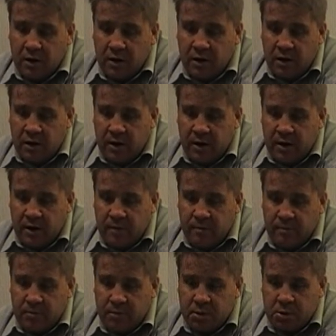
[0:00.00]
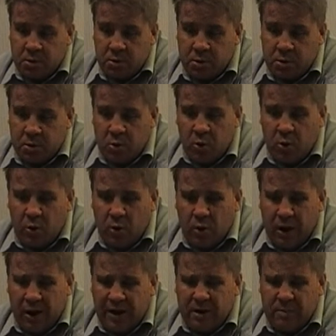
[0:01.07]
So there's
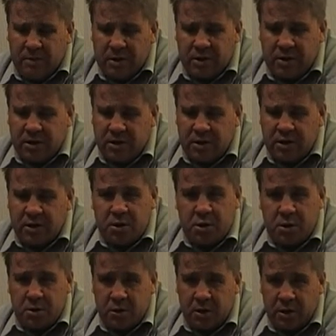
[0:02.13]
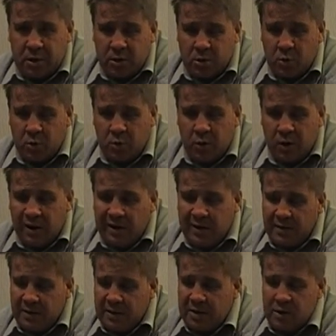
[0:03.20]
no enemy attestation there. So
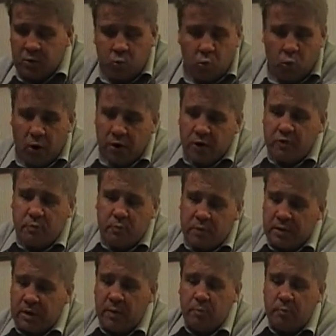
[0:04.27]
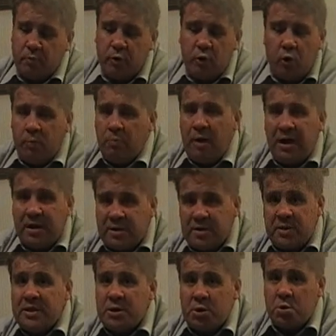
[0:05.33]
this is 100% pure
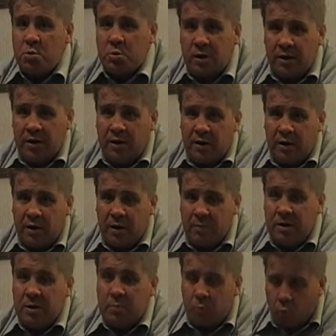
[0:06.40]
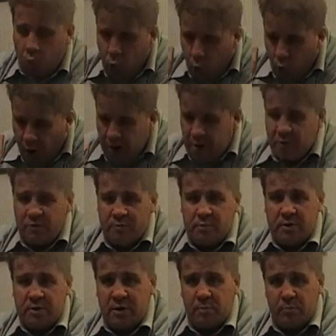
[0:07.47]
biased history. I mean,
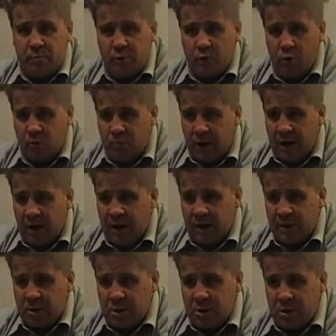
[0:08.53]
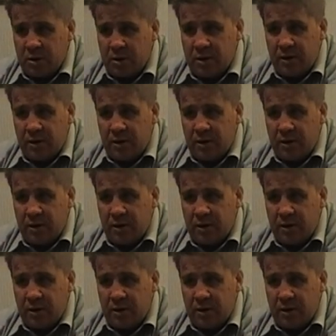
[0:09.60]
100% pure biased.